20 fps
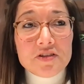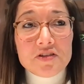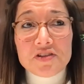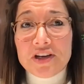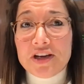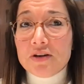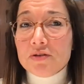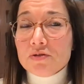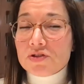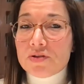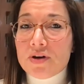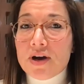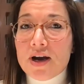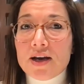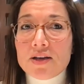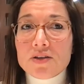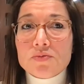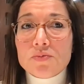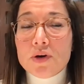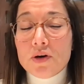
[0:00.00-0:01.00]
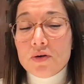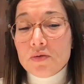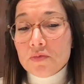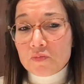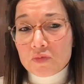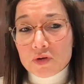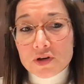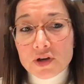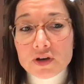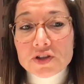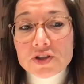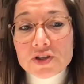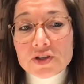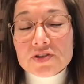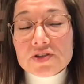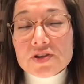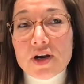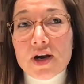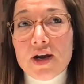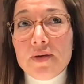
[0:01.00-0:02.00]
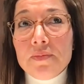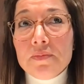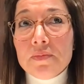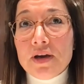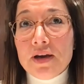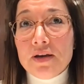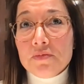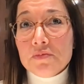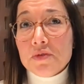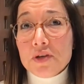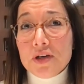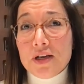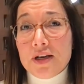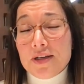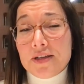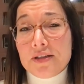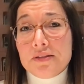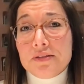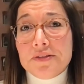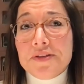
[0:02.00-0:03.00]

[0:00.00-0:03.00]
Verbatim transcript: they also asked, well, production time, and we're like,